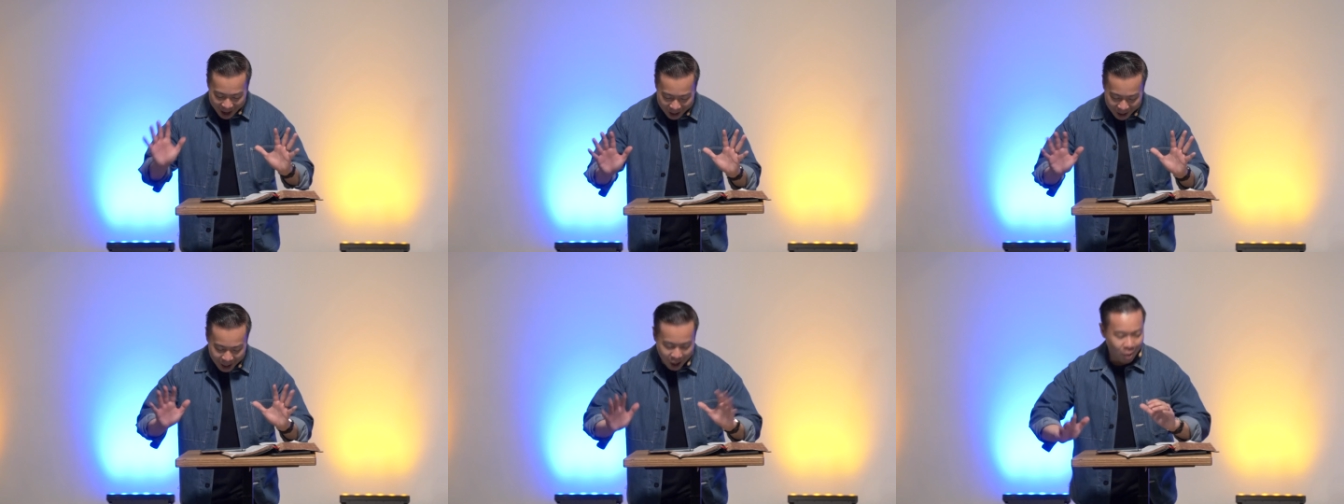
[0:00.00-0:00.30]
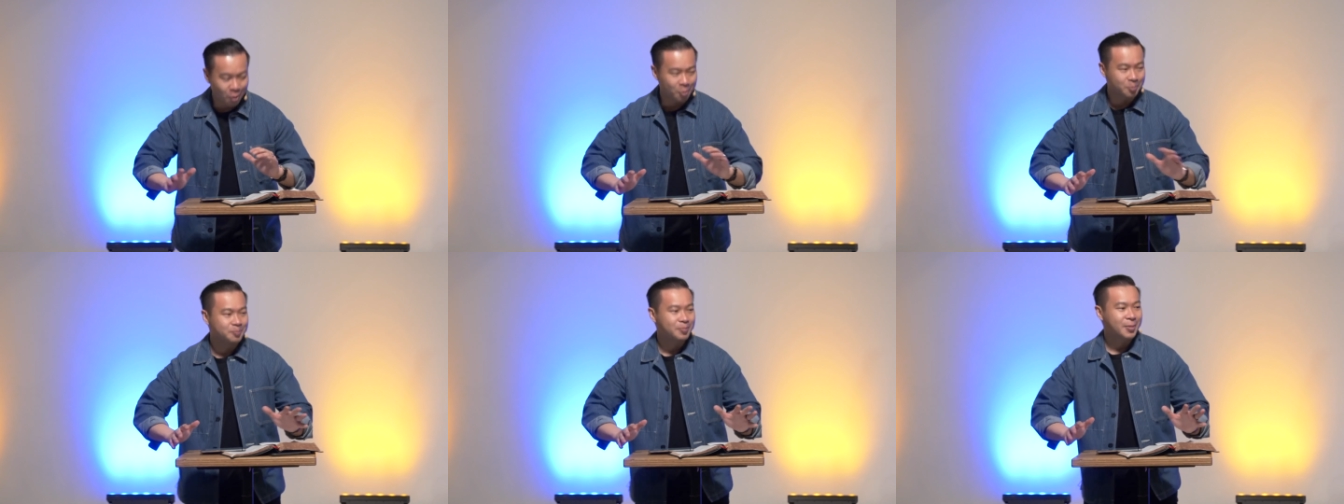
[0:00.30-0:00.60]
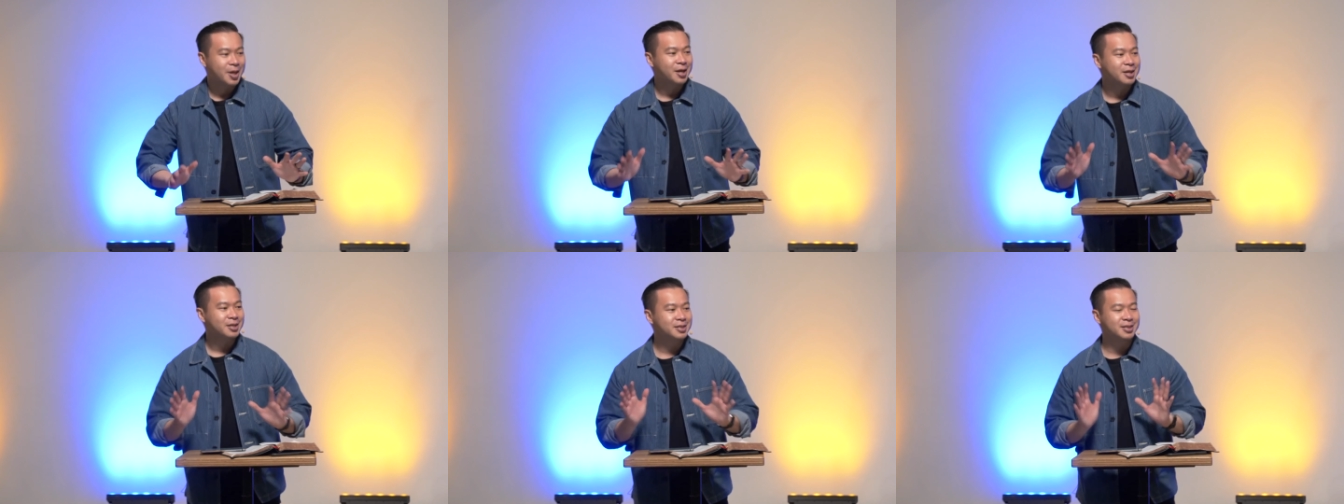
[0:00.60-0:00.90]
Now,
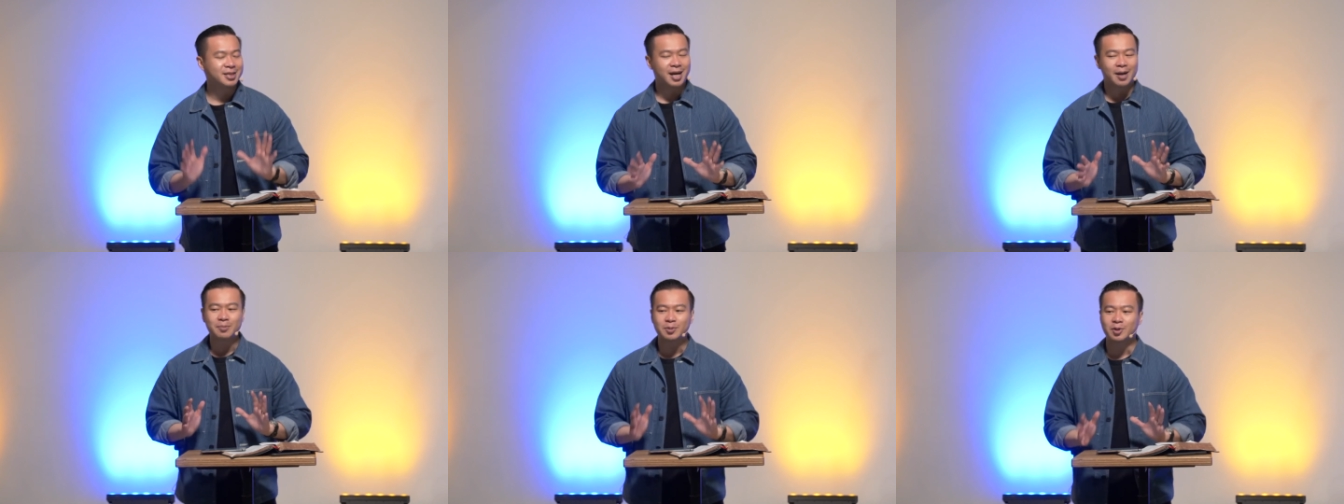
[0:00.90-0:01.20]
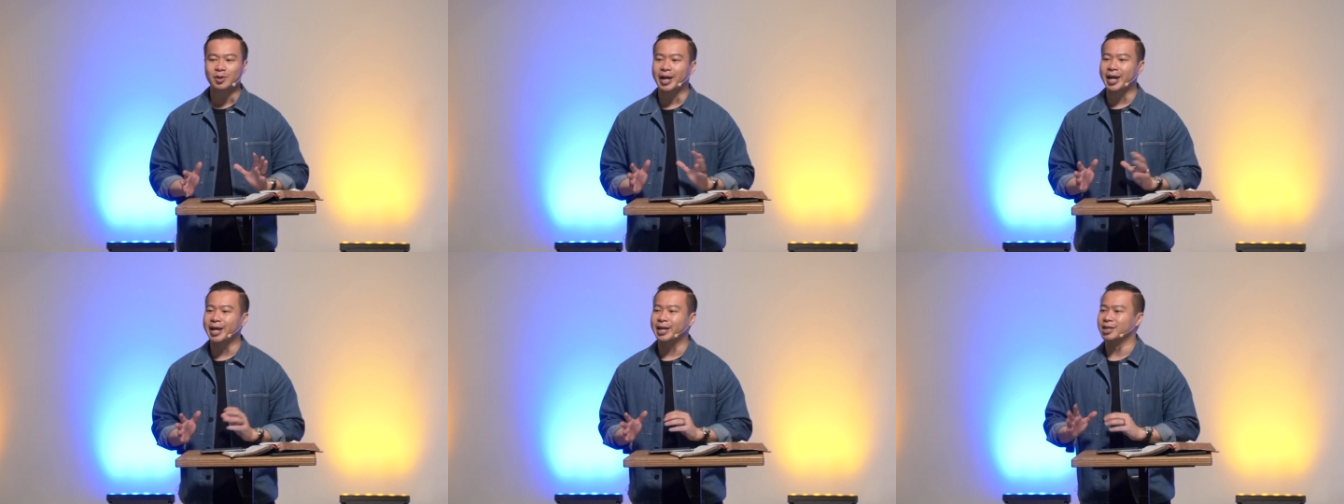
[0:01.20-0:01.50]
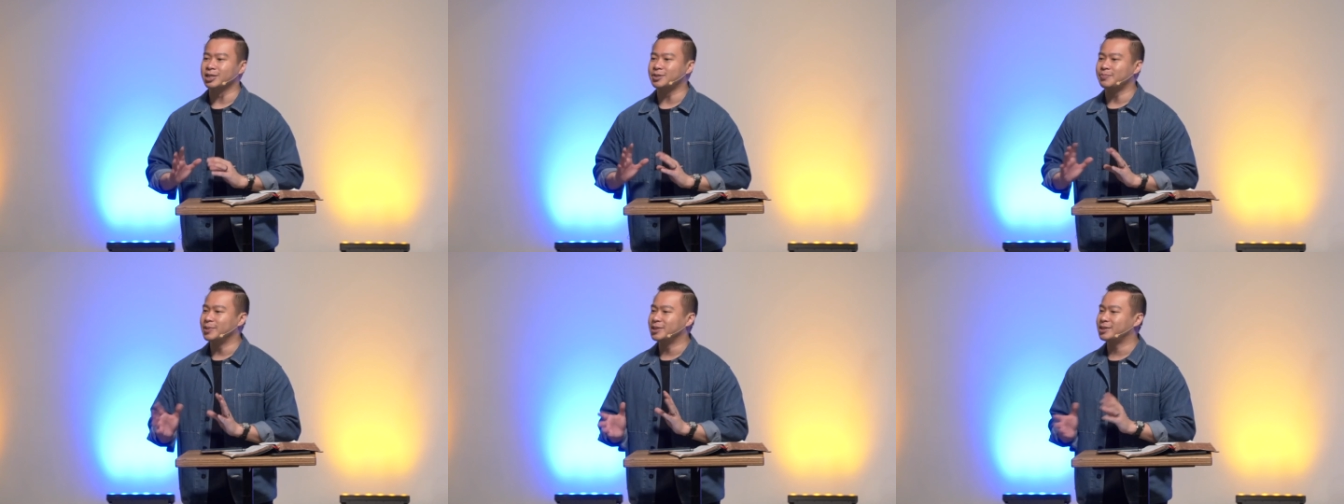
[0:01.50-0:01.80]
some today
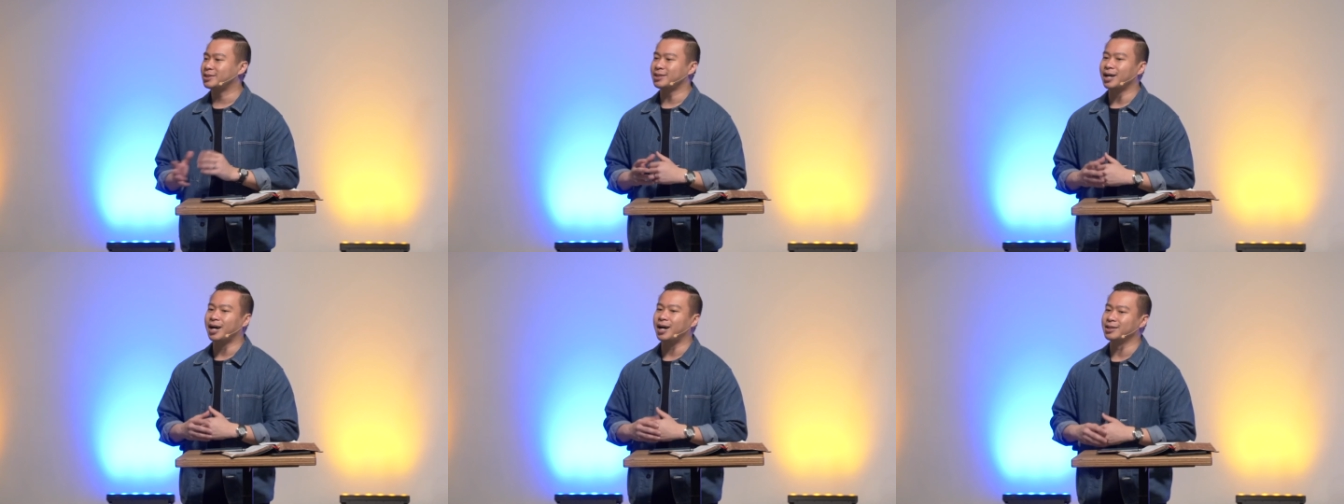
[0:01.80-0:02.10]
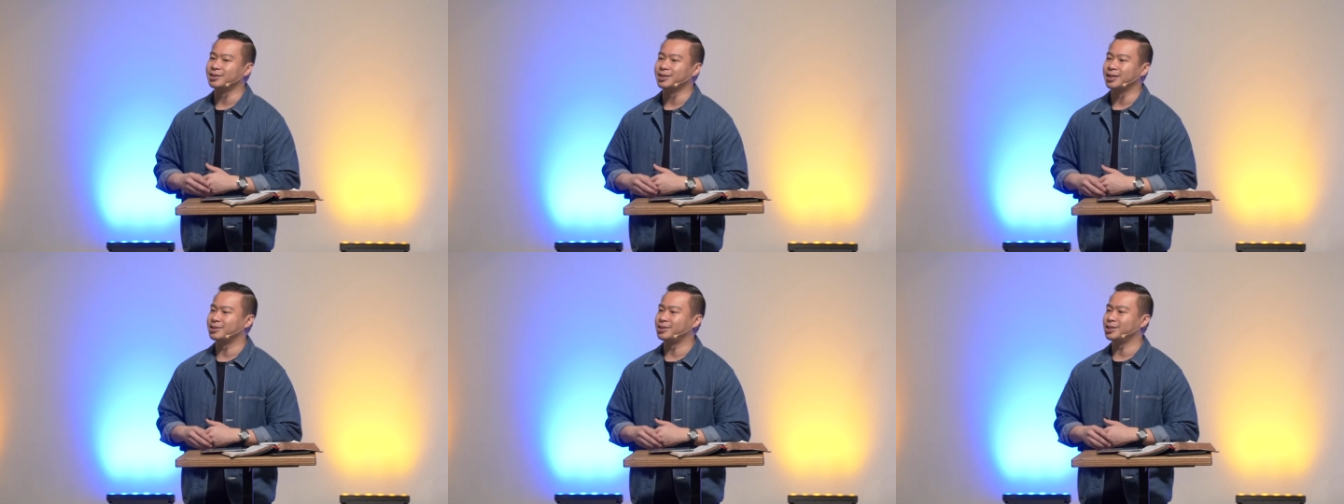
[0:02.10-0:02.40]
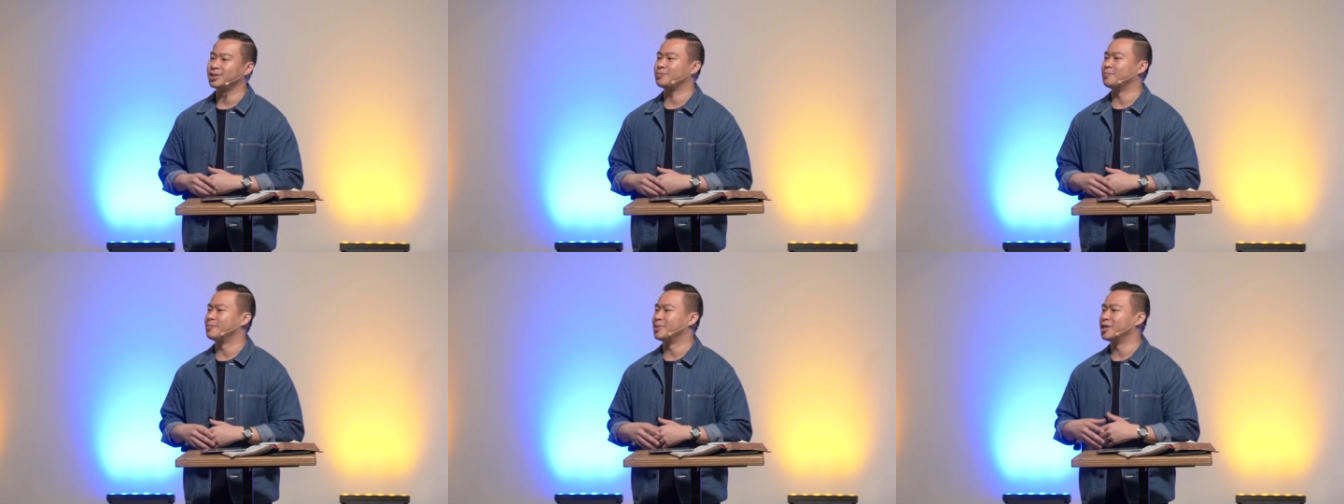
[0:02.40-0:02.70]
dismiss tongues as
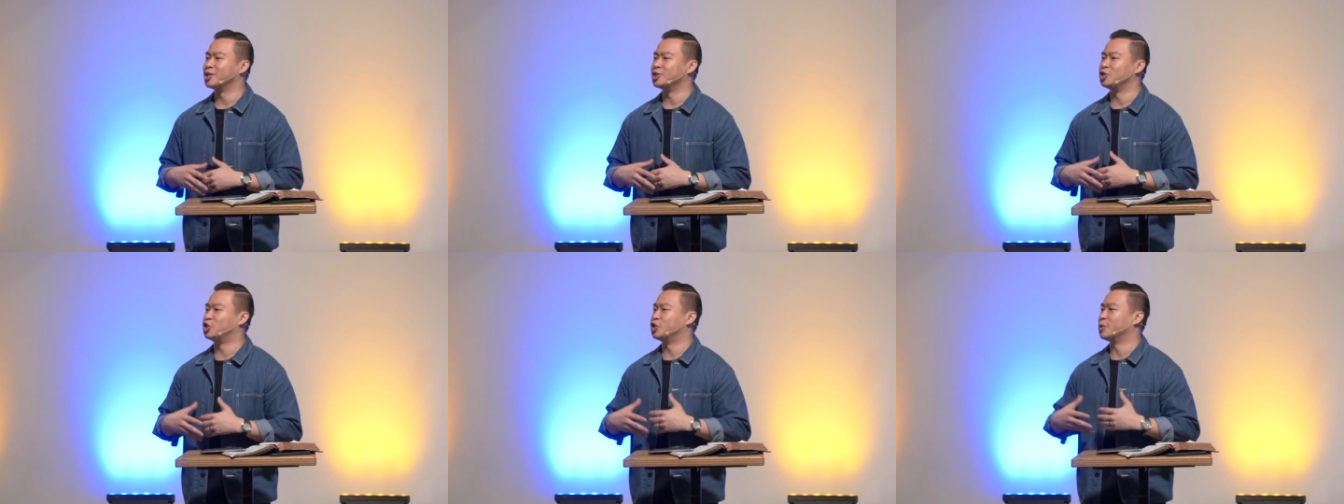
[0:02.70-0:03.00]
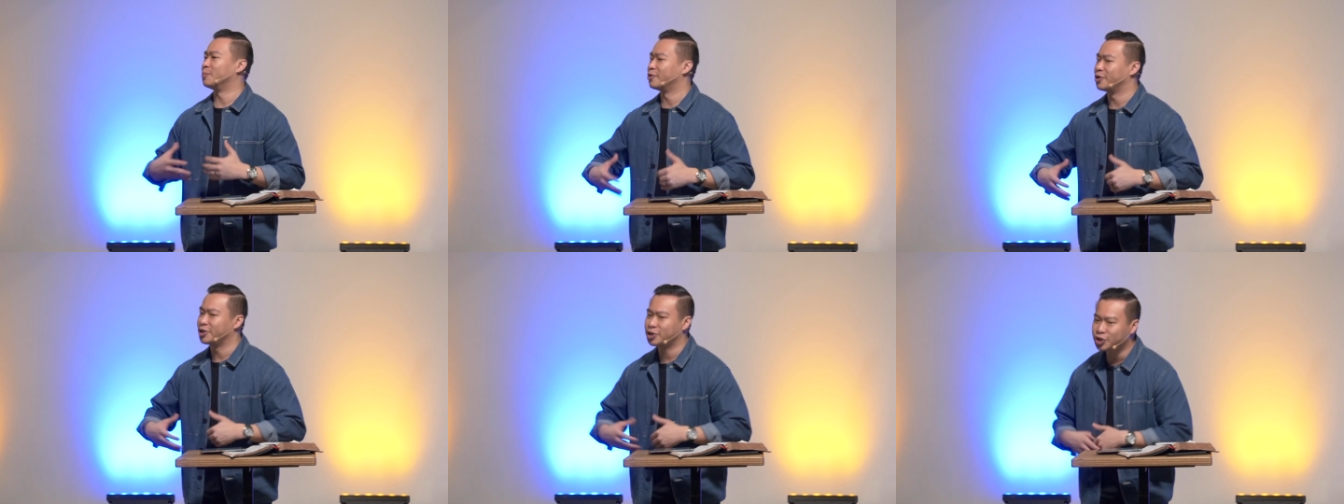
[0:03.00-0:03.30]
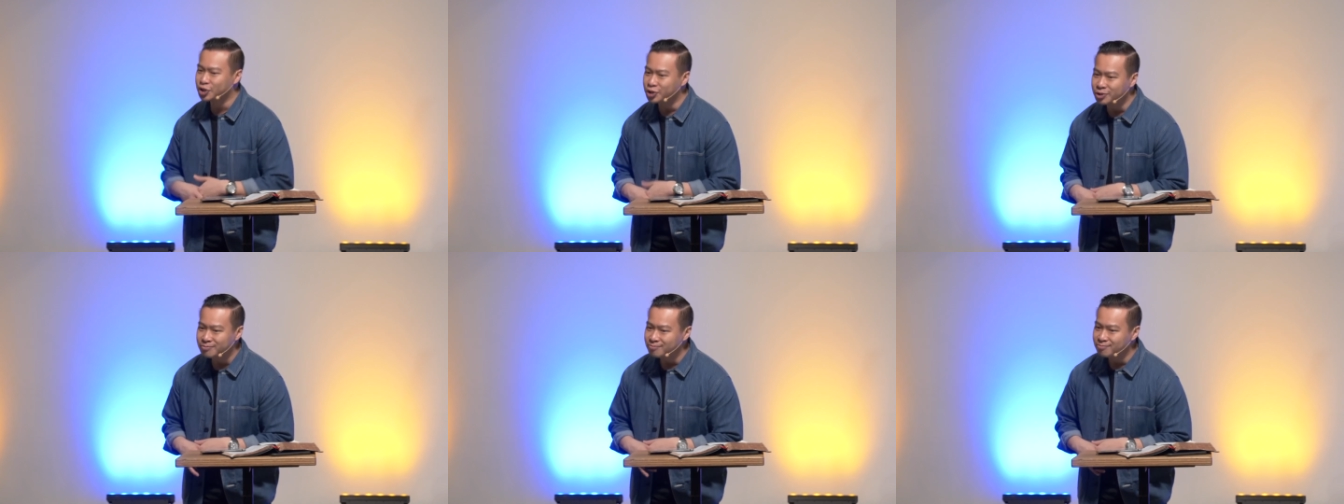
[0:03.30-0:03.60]
just mere
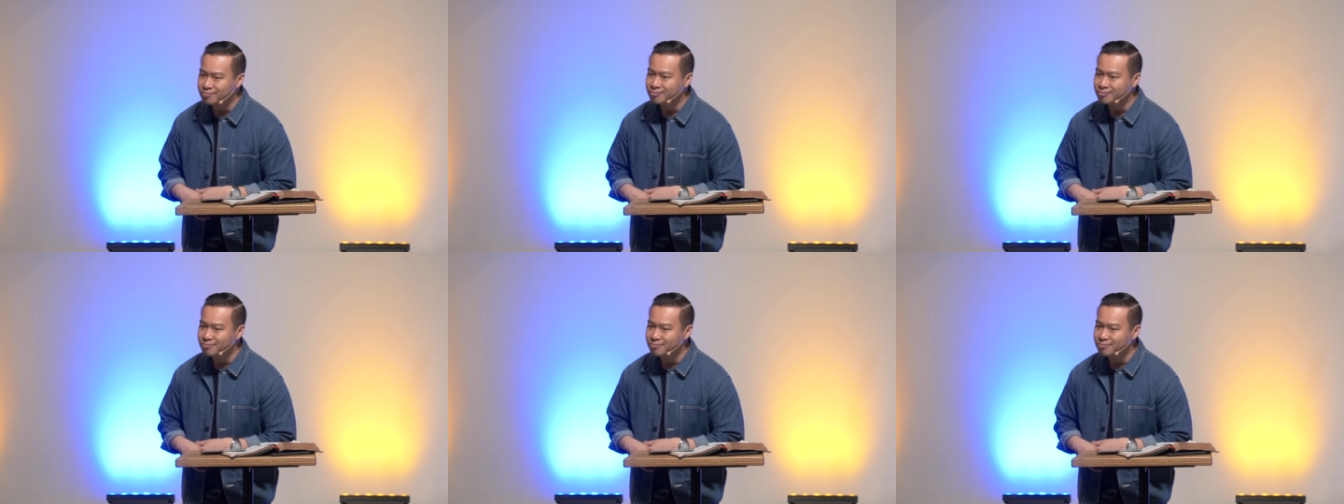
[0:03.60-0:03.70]
gibberish,